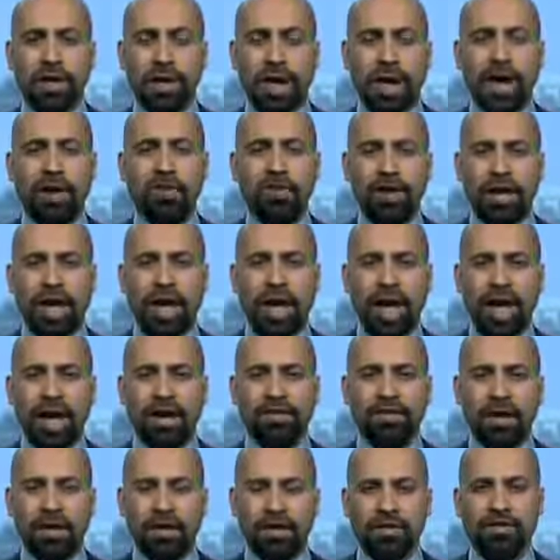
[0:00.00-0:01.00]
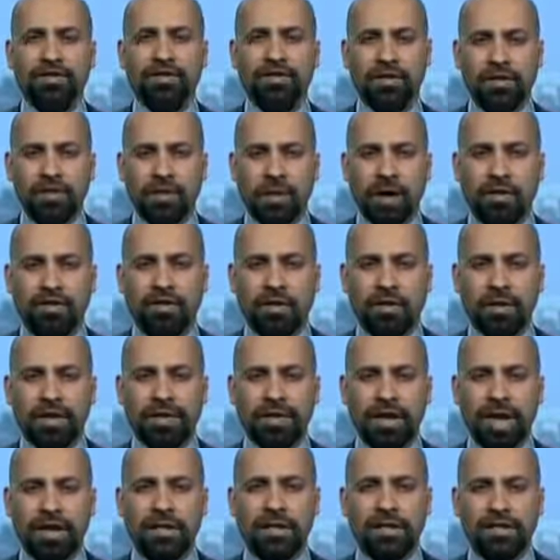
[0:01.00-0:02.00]
Now we have an interim
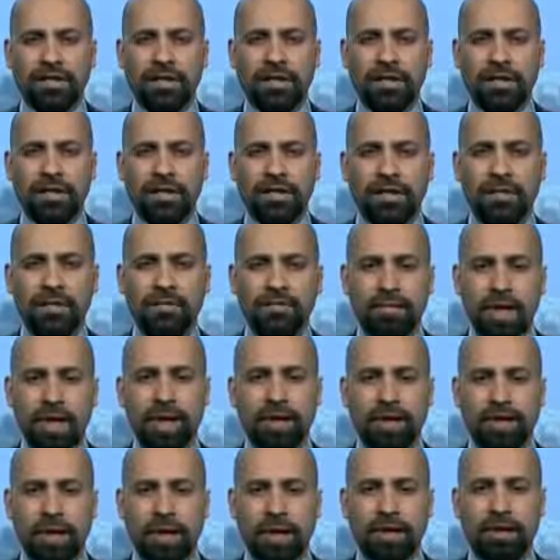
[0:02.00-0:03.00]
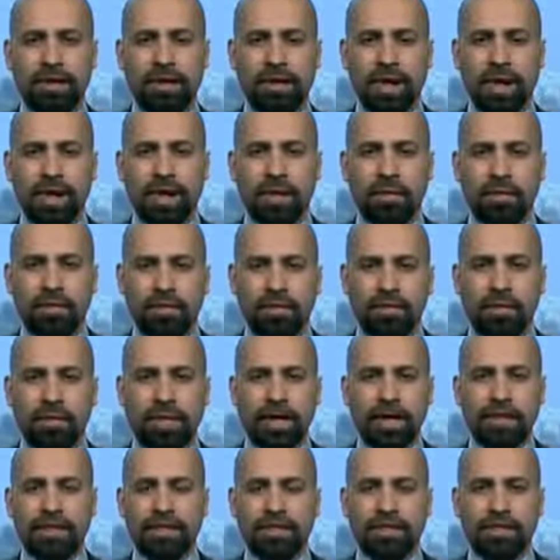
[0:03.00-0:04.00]
government that is in the making. Within the
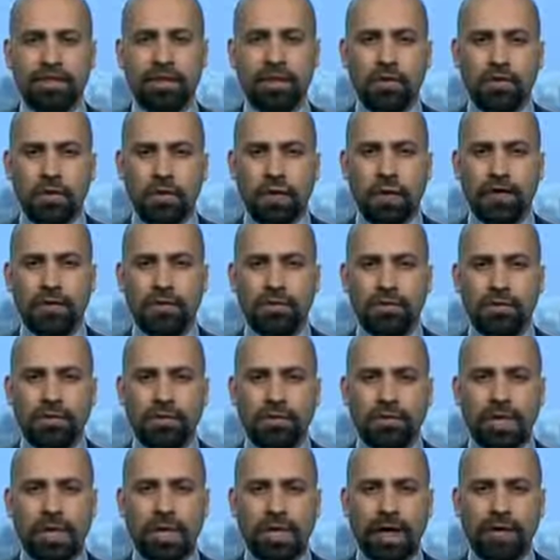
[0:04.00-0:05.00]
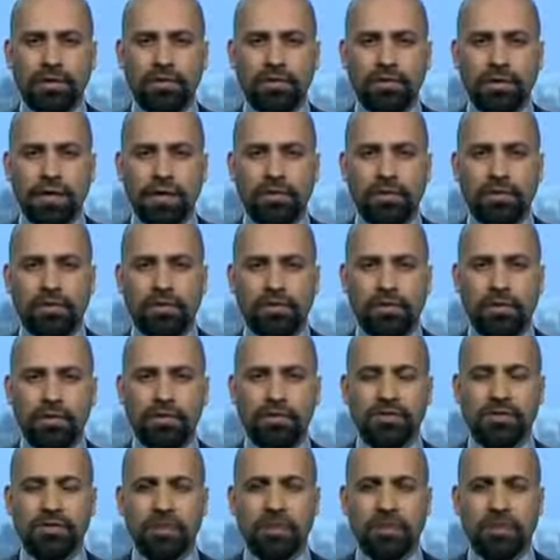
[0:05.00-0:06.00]
next few weeks, we will announce the number of
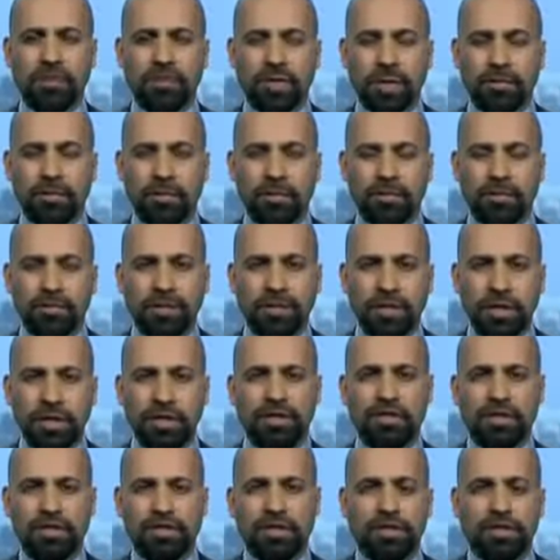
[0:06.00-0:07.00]
ministries, the number of the leaders